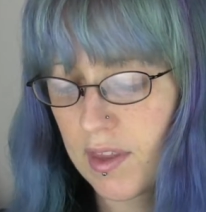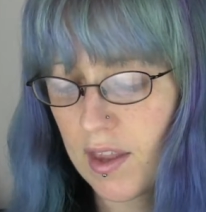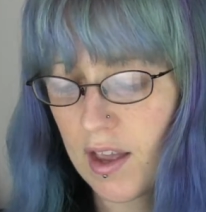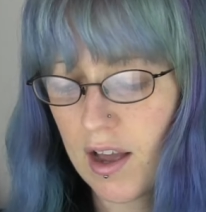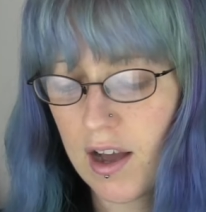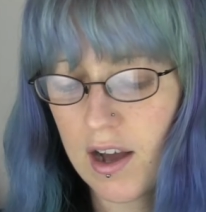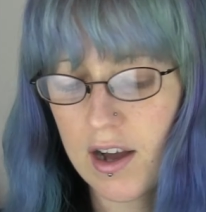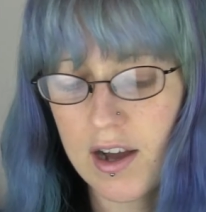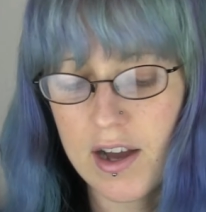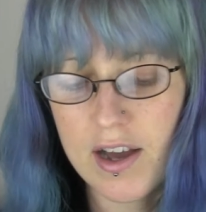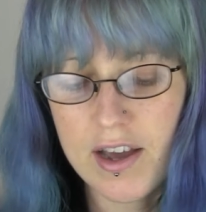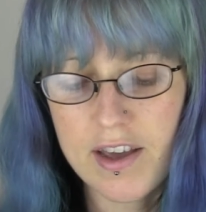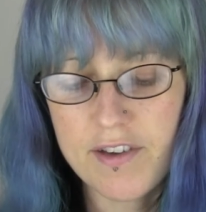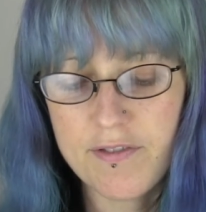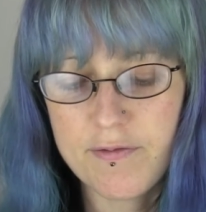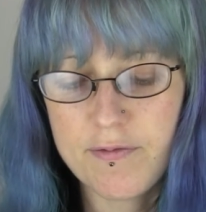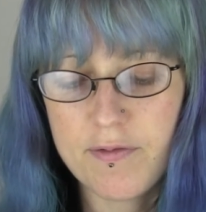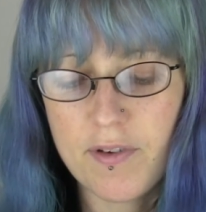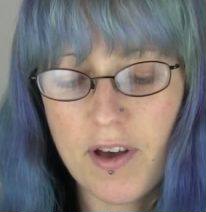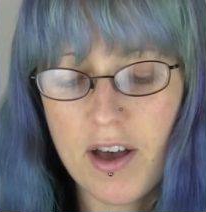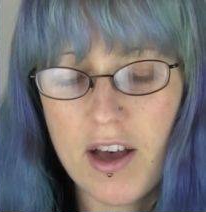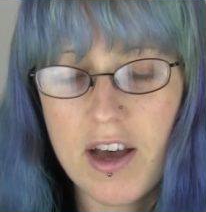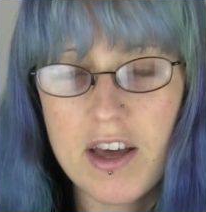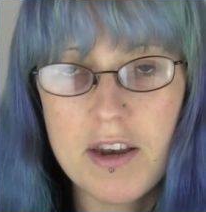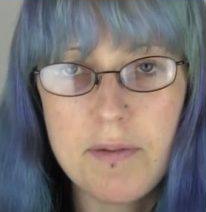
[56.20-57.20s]

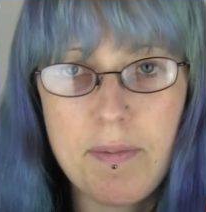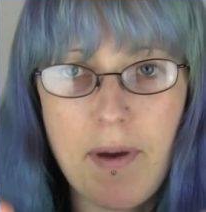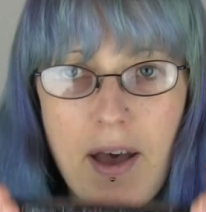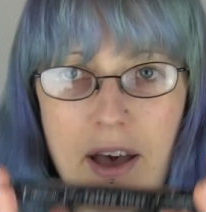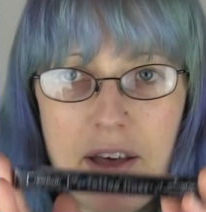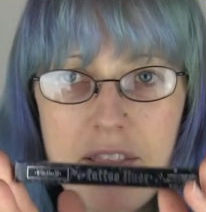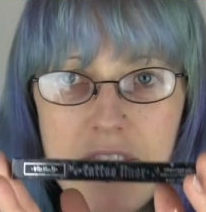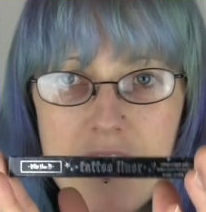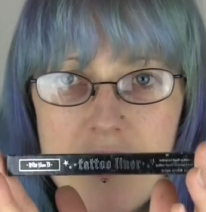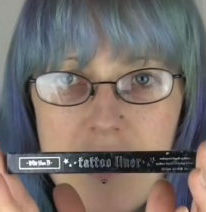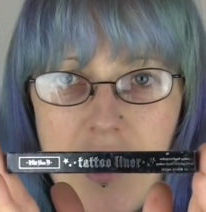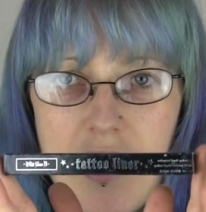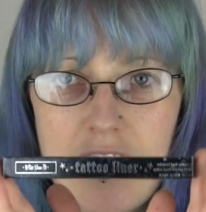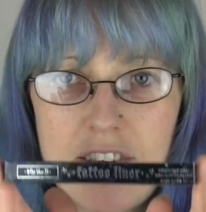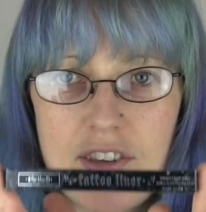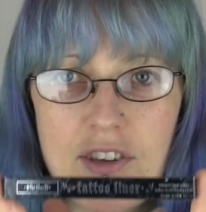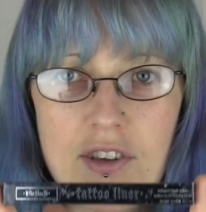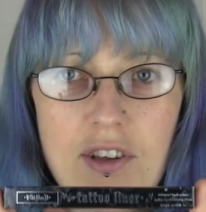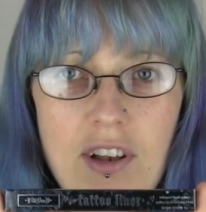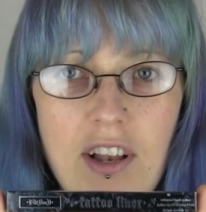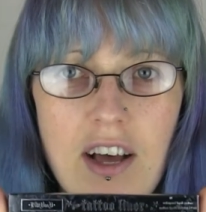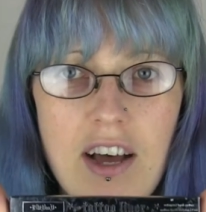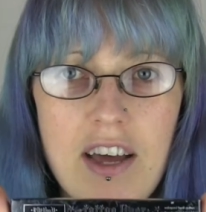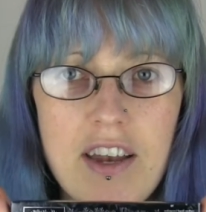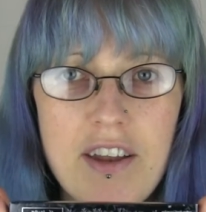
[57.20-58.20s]
I've heard about the
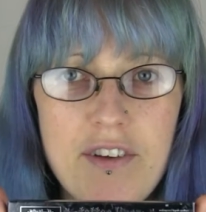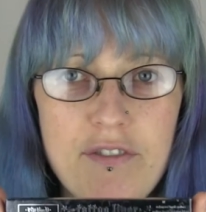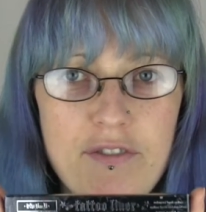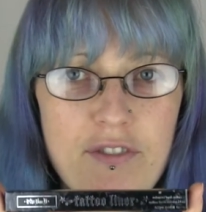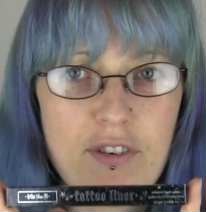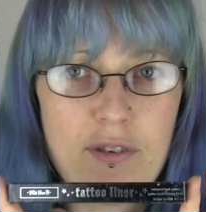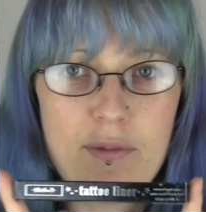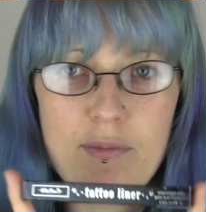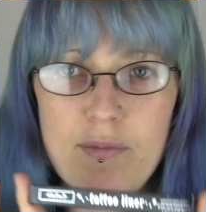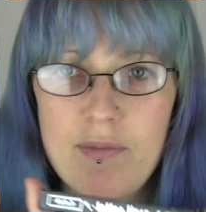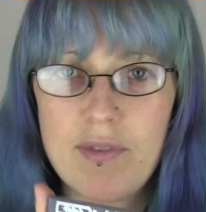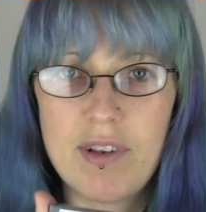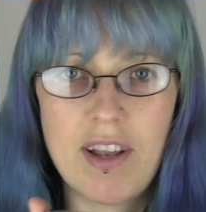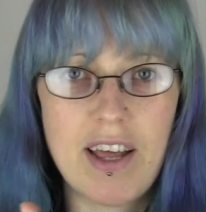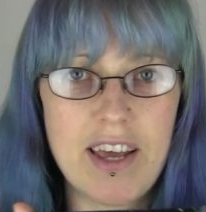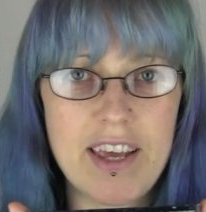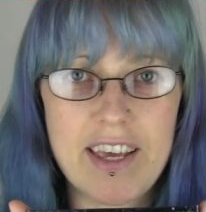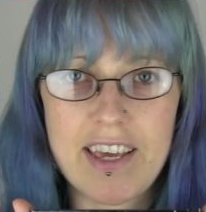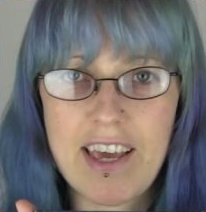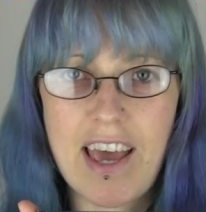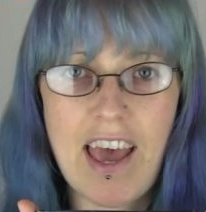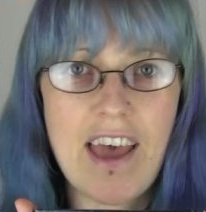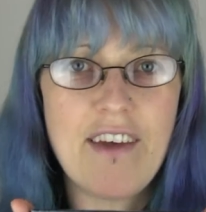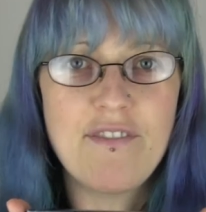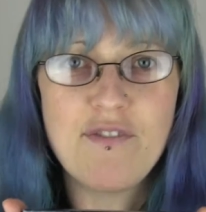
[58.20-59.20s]
tattoo liner from
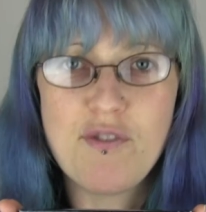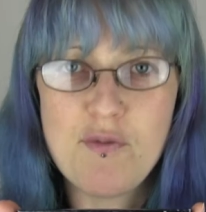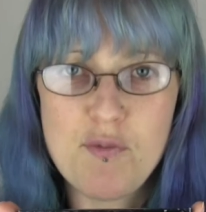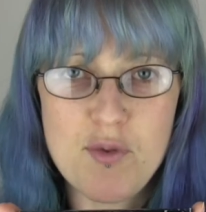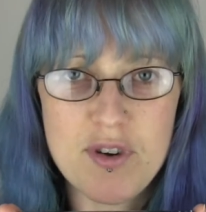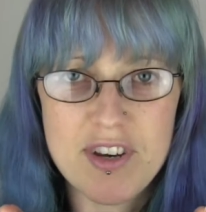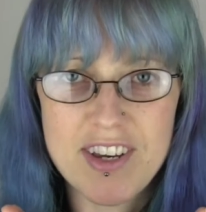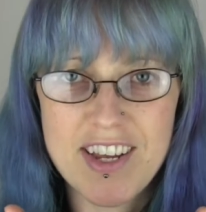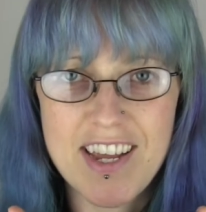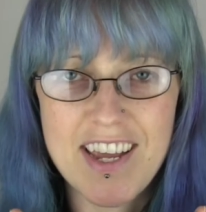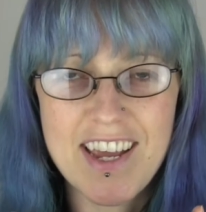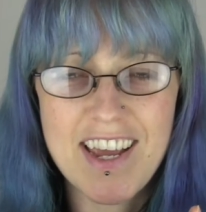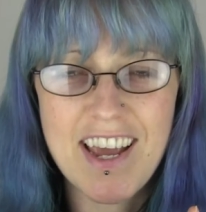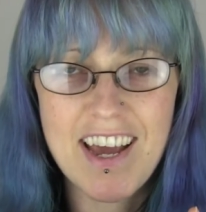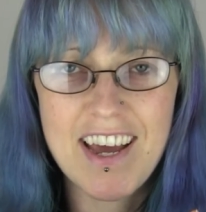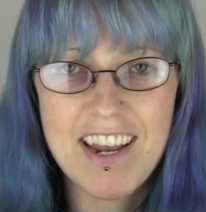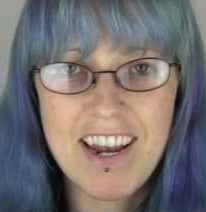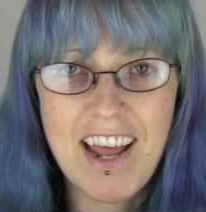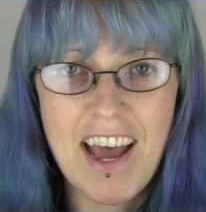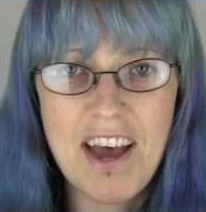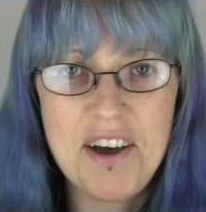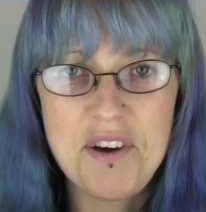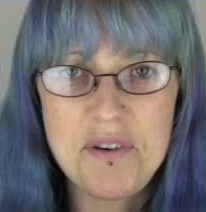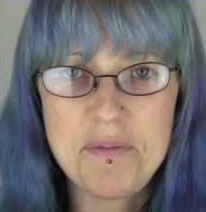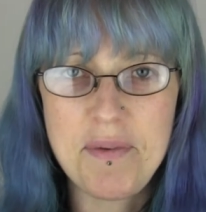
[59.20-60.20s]
like everybody
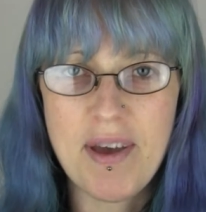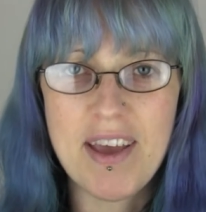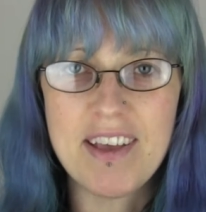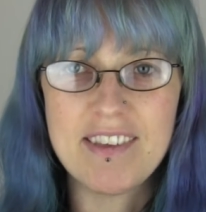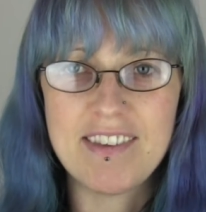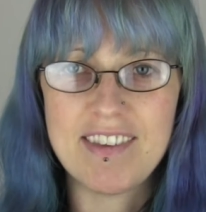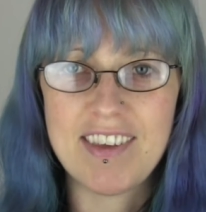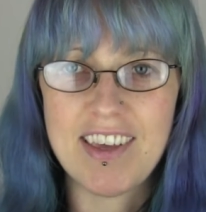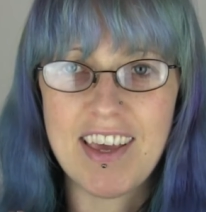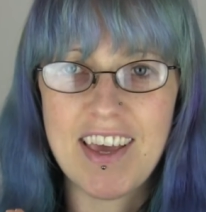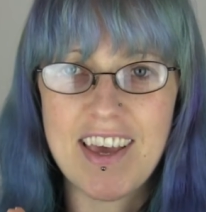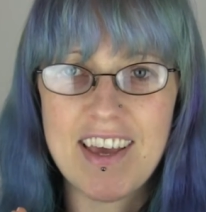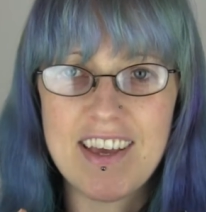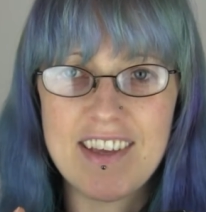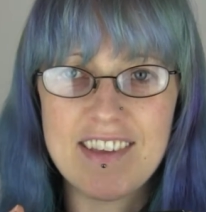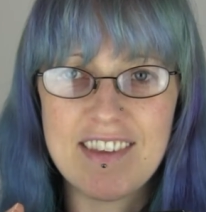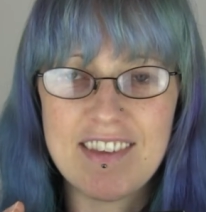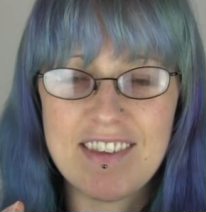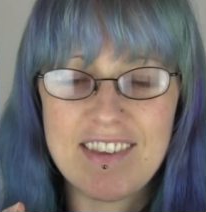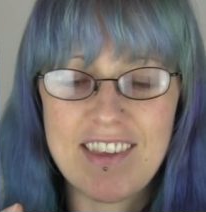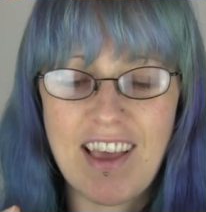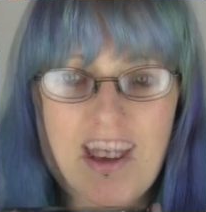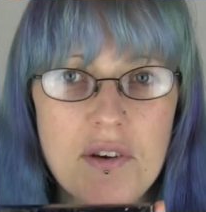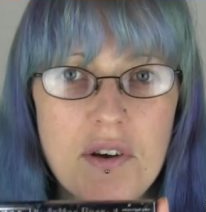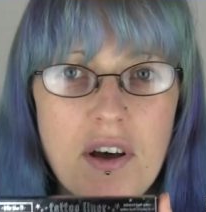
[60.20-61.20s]
and how amazing it
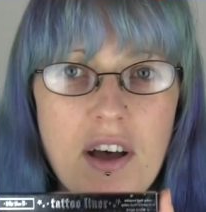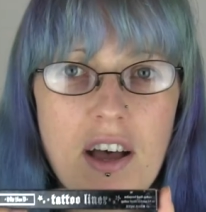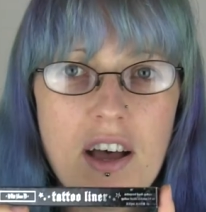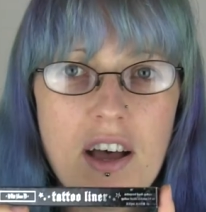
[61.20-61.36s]
is, so